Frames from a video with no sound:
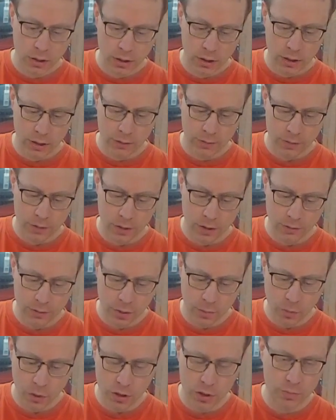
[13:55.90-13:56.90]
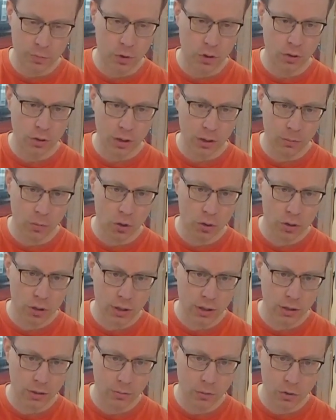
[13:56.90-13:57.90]
If the body is broken,
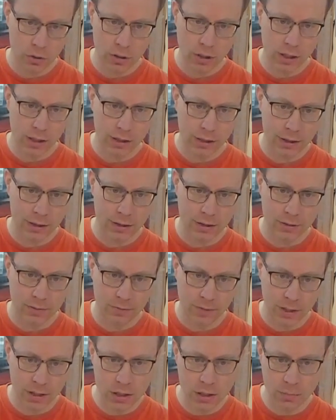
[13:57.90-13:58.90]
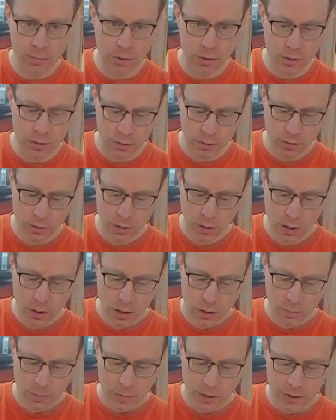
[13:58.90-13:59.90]
most likely it is fixable,
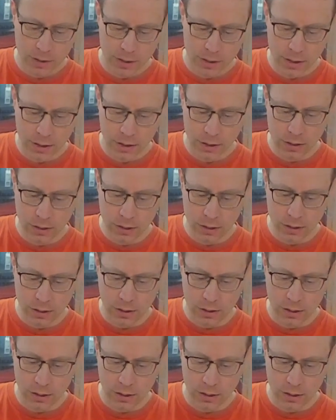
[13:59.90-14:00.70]
but still